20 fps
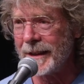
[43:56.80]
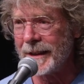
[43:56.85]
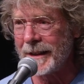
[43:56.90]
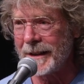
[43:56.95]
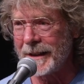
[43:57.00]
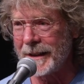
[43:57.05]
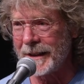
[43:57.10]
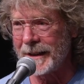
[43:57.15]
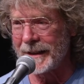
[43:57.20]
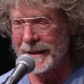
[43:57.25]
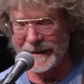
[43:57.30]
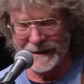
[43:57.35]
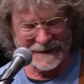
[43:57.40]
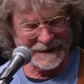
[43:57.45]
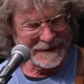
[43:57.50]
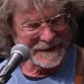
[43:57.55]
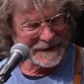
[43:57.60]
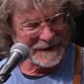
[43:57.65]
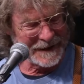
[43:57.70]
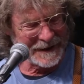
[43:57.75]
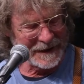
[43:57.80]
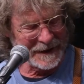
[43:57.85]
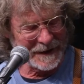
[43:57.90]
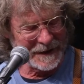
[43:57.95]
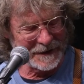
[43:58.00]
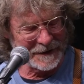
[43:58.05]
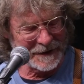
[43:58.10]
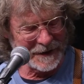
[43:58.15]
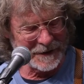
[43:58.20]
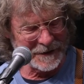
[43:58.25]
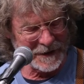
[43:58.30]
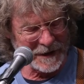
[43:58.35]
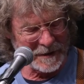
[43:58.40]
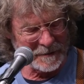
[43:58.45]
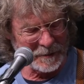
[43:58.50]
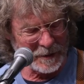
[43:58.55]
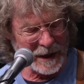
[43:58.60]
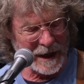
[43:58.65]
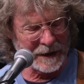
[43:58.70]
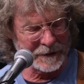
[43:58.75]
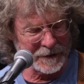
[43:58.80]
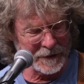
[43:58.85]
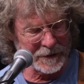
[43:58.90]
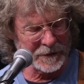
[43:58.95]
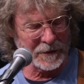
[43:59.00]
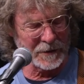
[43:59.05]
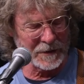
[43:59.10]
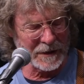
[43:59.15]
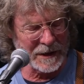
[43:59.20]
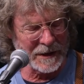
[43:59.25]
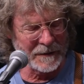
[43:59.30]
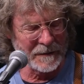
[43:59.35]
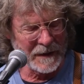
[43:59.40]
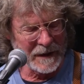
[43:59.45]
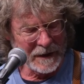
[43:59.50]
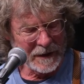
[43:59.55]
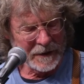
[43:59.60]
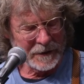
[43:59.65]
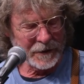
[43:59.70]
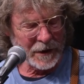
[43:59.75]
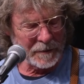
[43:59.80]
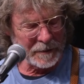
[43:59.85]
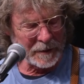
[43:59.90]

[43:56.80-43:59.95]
as I practice, okay. So I'll